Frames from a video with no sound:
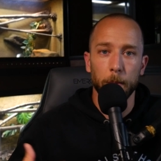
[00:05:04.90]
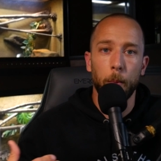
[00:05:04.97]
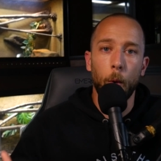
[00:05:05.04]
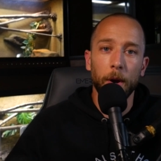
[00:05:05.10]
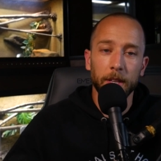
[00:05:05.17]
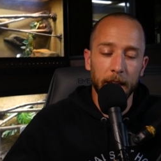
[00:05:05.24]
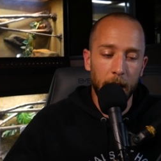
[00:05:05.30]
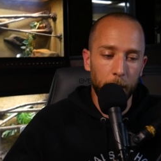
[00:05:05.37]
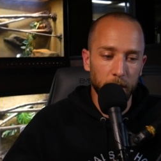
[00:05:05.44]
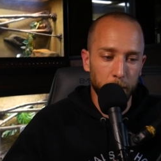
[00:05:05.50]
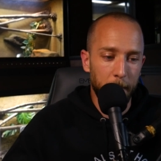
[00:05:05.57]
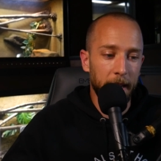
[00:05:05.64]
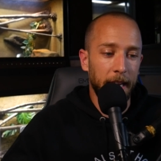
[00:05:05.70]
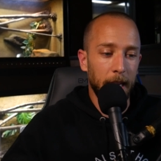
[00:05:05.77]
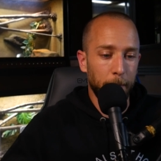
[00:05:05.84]
the point that I
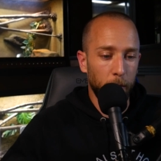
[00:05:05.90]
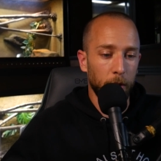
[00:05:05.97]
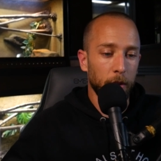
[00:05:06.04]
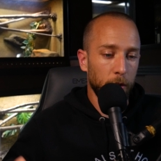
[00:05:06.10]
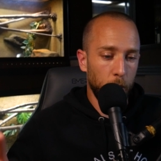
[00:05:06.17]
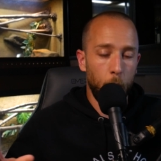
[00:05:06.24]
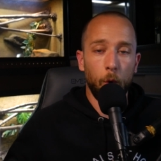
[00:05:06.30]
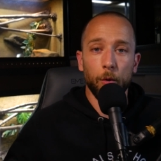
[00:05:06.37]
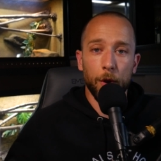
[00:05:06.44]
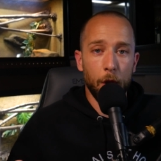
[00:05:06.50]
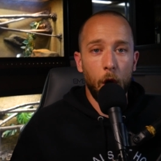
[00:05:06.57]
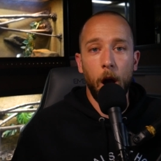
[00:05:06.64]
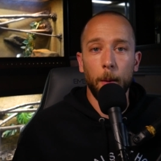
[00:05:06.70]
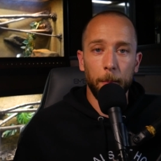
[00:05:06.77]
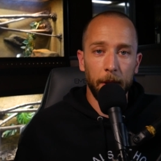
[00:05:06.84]
was making about, quote,
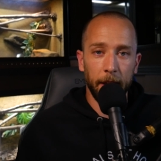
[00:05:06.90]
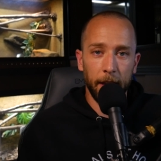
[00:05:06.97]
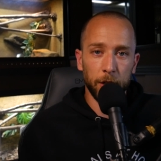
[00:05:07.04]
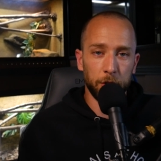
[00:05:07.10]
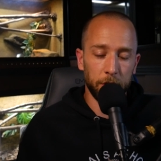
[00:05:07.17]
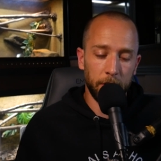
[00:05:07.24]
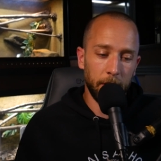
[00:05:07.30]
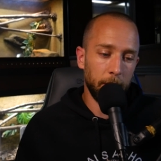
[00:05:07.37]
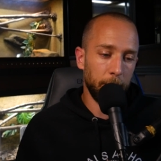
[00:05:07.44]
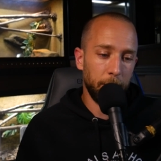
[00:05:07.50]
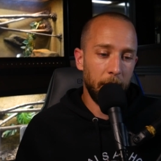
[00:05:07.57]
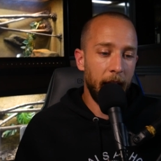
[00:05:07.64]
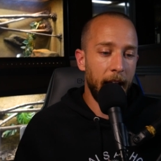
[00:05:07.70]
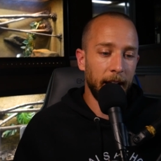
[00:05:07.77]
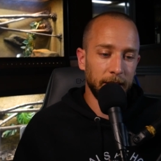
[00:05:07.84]
not being interested in
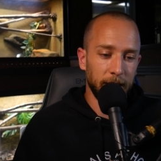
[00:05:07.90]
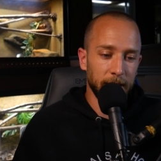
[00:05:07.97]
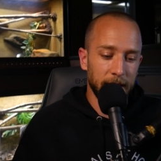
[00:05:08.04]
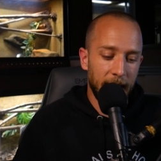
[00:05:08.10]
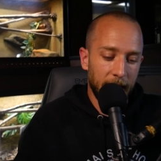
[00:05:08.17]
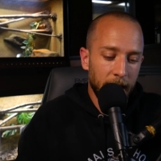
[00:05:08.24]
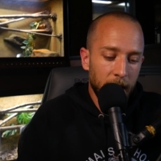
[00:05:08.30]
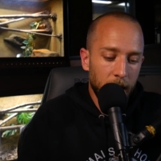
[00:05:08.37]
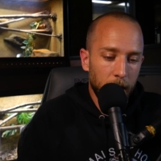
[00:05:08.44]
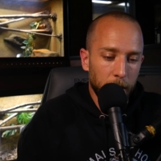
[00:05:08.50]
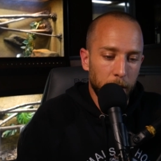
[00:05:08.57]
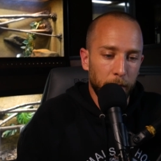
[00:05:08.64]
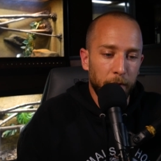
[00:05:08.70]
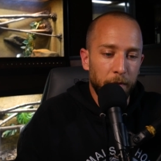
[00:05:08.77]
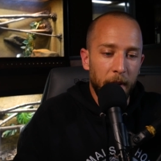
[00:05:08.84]
facts is that
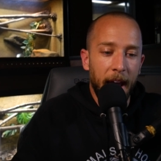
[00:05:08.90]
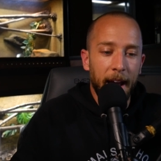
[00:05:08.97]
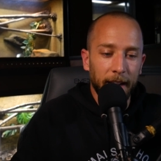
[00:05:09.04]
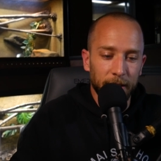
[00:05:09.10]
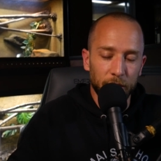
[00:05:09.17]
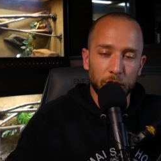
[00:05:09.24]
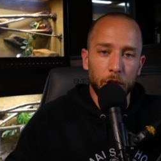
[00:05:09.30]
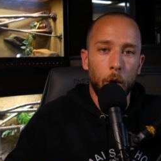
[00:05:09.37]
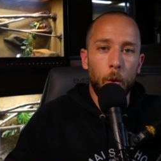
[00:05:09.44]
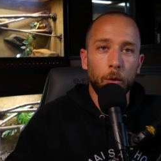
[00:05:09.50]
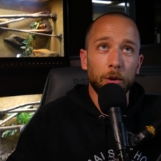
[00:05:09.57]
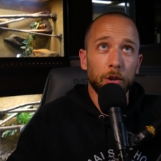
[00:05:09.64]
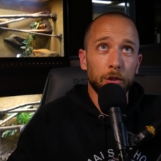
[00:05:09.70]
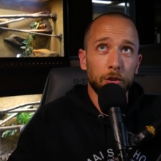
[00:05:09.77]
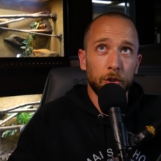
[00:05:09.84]
the facts
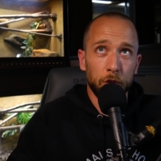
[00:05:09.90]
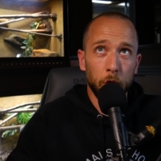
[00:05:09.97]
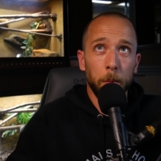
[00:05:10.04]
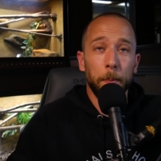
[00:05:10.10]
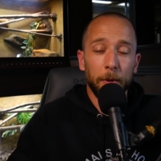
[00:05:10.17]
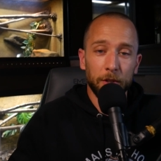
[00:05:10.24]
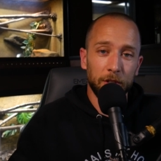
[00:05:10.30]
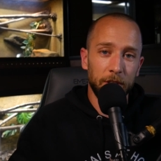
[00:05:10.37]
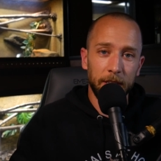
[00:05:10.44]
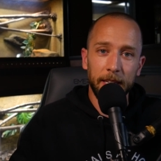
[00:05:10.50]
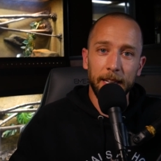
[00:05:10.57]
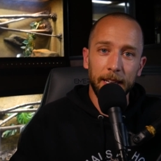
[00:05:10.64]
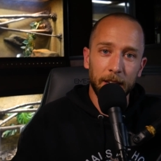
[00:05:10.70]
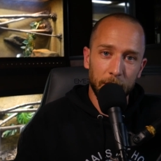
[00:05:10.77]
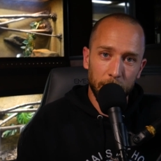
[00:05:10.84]
don't
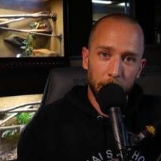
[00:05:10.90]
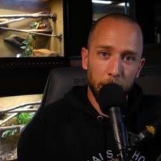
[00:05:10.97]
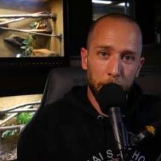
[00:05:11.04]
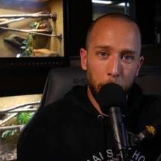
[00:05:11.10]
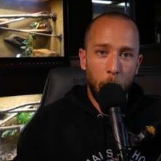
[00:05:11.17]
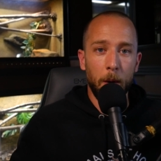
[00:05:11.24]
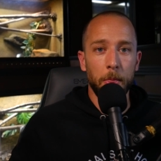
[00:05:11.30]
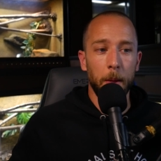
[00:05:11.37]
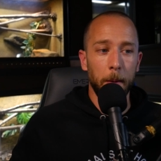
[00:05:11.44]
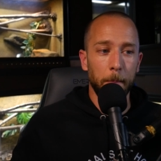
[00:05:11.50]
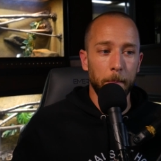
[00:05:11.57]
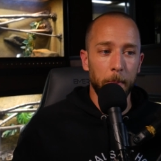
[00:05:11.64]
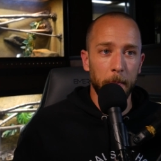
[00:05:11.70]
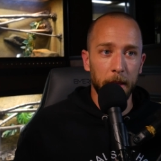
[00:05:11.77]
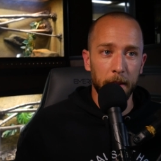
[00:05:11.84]
supersede the, the,
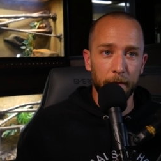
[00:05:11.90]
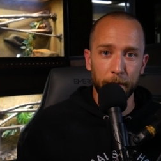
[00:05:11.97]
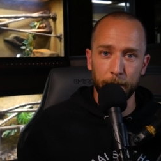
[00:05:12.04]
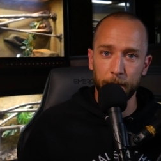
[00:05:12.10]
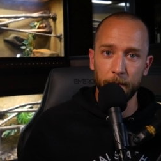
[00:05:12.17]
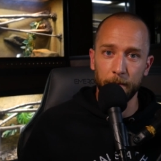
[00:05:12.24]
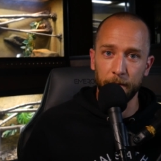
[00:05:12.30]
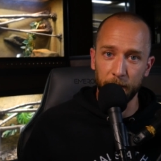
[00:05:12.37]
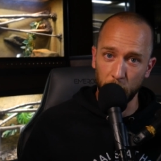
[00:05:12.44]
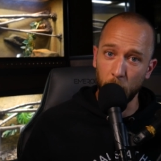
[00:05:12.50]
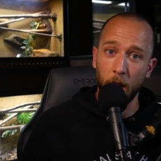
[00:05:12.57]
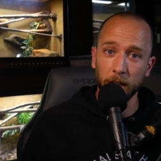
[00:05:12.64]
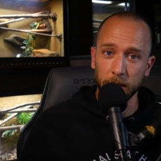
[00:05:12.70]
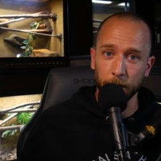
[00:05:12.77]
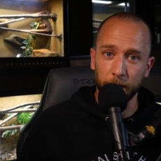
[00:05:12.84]
the
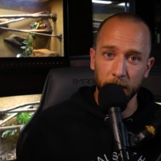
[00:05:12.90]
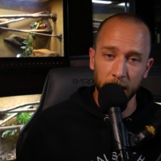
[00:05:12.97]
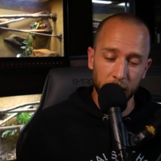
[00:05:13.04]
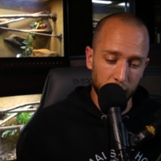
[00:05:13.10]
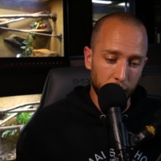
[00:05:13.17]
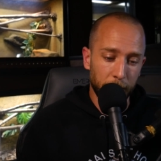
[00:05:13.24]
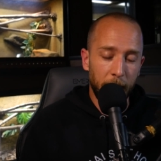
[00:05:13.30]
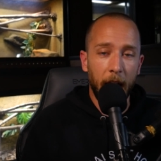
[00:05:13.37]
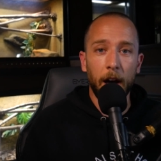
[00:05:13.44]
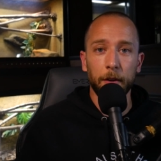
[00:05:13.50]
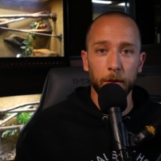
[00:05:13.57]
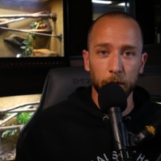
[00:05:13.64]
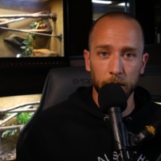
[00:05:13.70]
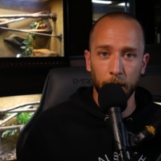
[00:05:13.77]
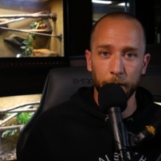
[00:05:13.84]
philosophy, the
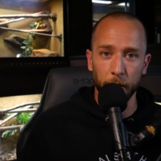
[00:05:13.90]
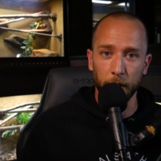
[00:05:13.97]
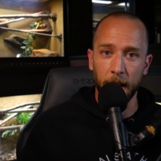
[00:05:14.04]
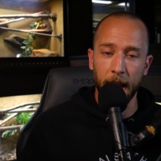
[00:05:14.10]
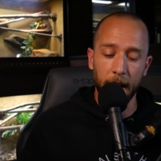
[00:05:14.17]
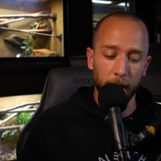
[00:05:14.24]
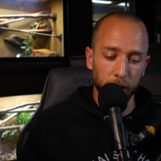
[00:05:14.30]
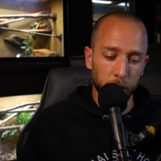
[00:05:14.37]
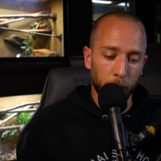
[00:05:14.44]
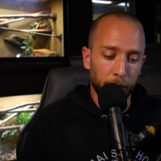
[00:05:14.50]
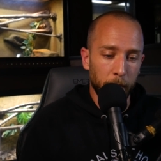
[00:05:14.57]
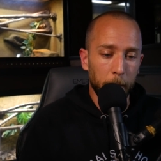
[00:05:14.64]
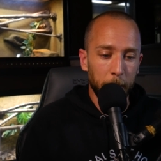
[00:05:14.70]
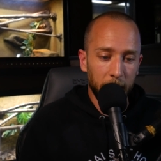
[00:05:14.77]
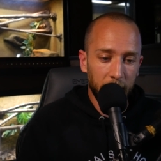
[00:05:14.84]
values of your care. So
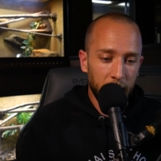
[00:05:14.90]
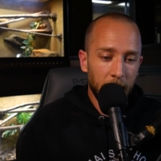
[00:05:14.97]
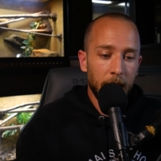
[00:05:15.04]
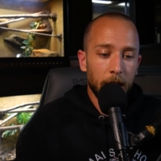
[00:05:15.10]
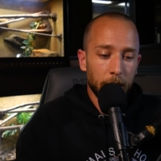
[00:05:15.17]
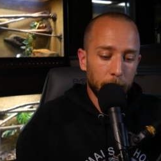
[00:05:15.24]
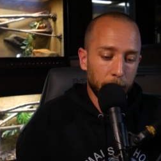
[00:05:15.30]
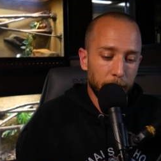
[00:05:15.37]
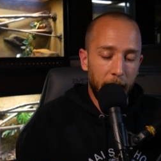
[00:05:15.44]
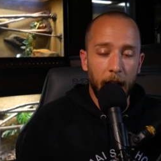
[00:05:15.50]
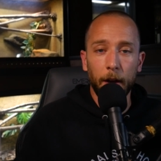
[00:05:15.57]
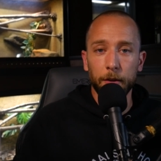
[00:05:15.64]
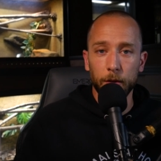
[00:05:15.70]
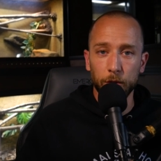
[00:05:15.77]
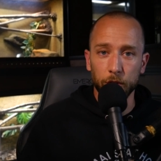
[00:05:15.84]
for me, the
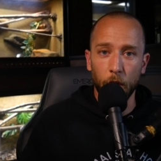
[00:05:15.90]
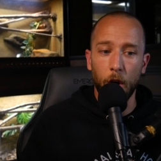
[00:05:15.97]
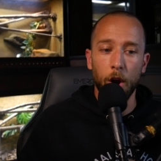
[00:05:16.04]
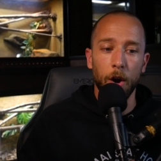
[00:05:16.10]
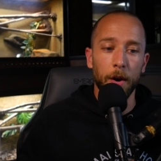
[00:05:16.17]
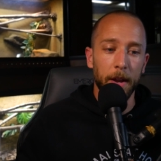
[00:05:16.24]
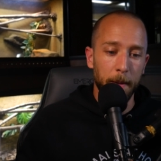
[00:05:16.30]
values are